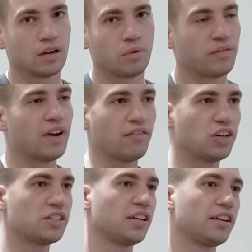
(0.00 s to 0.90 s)
We've
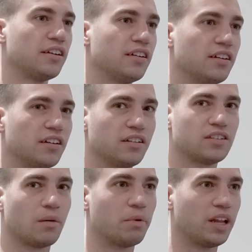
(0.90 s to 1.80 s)
never seen
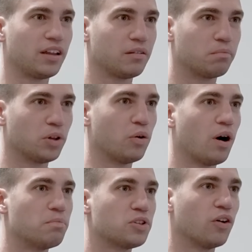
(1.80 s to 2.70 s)
somebody blow
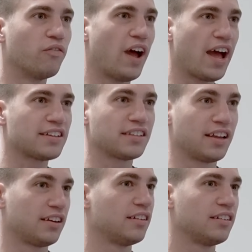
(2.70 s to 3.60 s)
up so fast
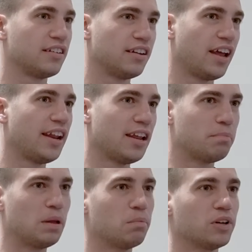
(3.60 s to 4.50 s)
and and
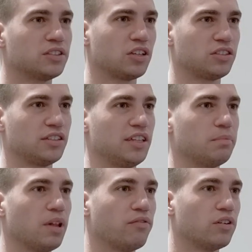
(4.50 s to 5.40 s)
hit people at such a
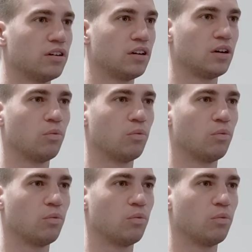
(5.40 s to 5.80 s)
deep level.